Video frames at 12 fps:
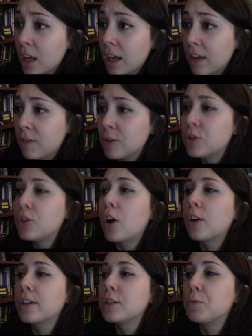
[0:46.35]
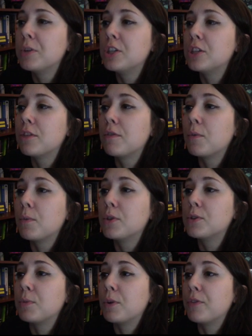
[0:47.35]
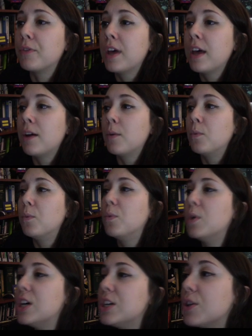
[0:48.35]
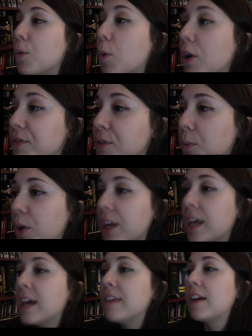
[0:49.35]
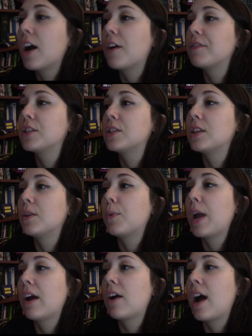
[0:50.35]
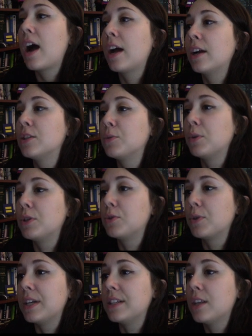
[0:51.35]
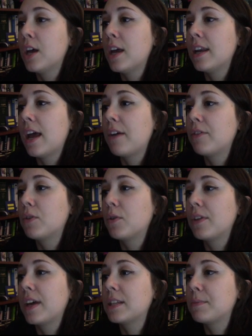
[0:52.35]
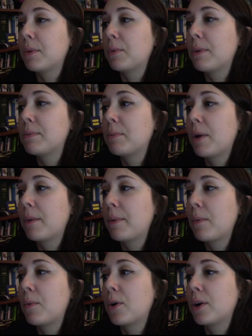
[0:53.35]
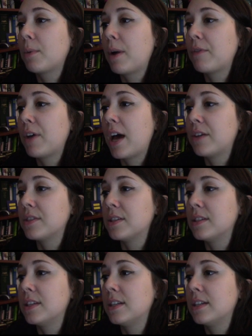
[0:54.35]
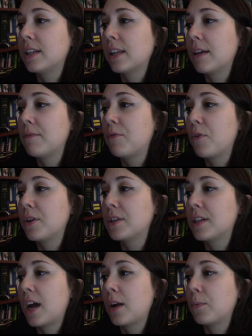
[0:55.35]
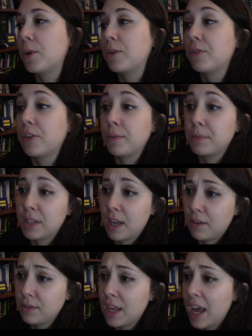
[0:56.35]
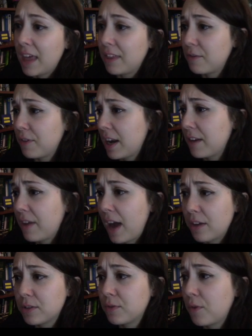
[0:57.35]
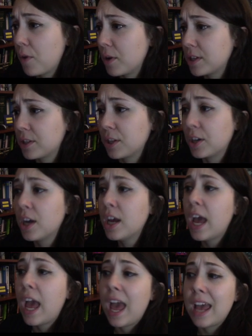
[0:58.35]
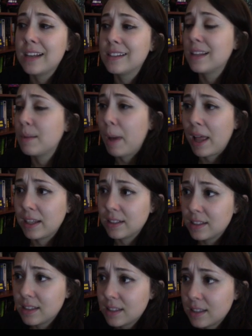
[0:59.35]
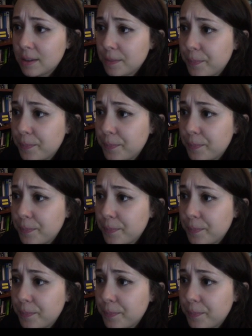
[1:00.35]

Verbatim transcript: In the darkest reaches of the woods, Wolf wolf's wood. They harvest the rare ironwood trees. Now the North has been ripped apart by war and rival houses seek to claim forest ironwood for themselves, and the fate of House Forrester hangs in the balance.